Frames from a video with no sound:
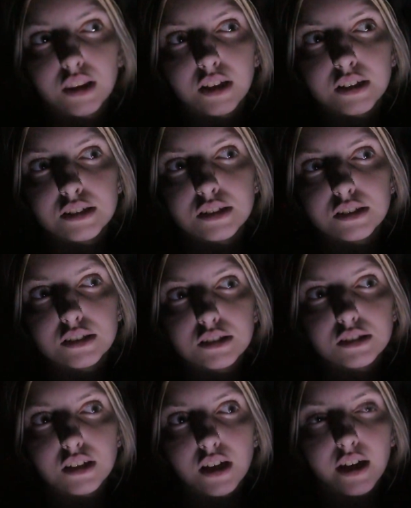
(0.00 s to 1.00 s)
this
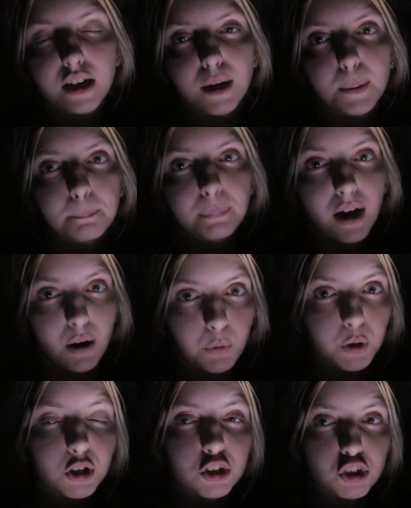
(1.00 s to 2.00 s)

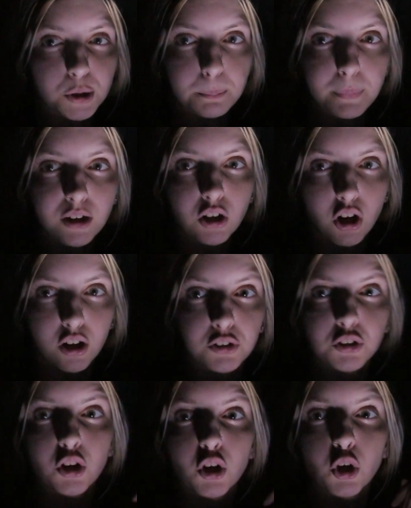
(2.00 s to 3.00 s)
power turned back
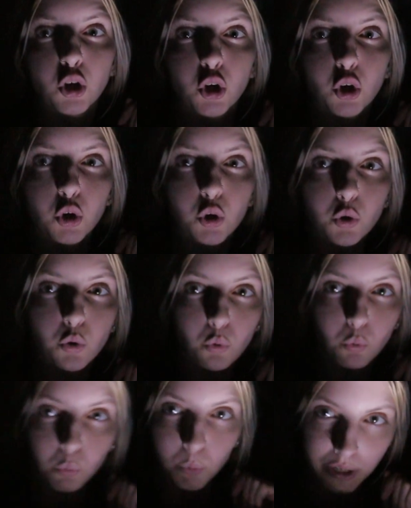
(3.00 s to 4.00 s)
on
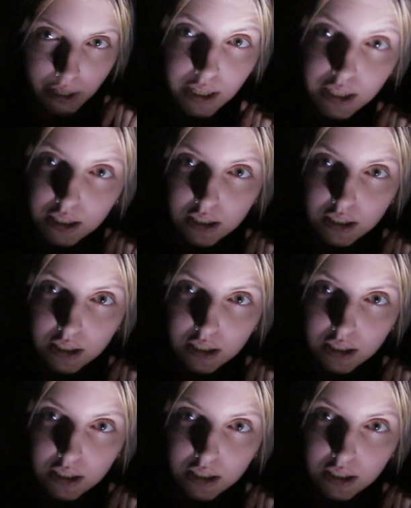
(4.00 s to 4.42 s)
quick,